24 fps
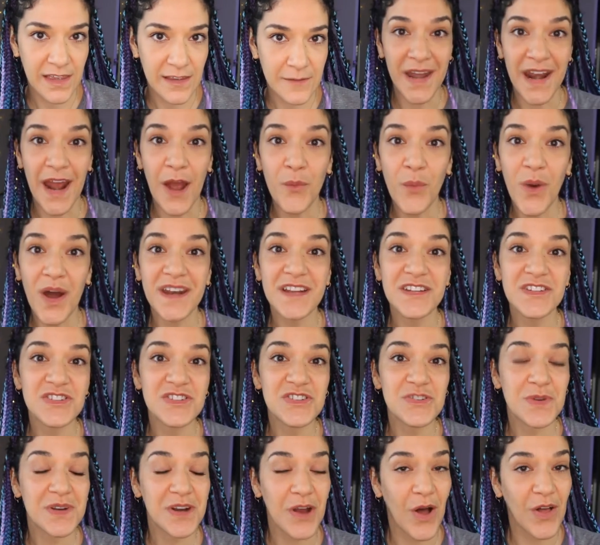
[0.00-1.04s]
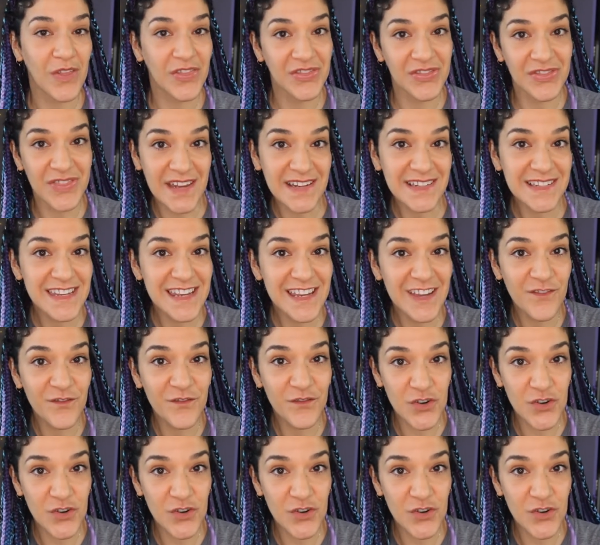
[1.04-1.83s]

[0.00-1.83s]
But I wanted to do an authentic